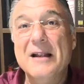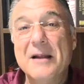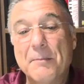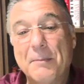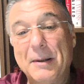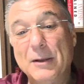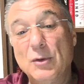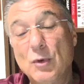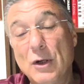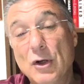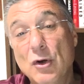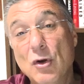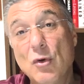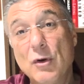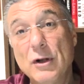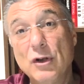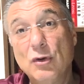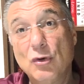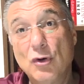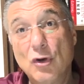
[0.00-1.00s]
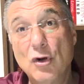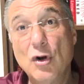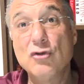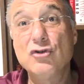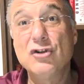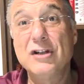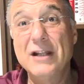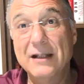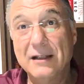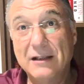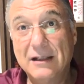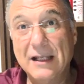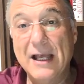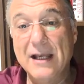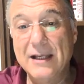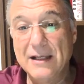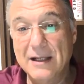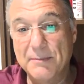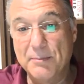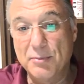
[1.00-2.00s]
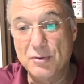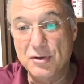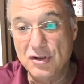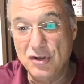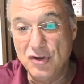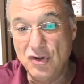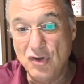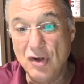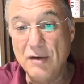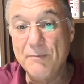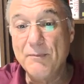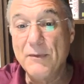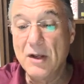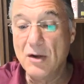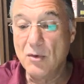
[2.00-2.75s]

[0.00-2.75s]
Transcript: But we're not going to close the entire position.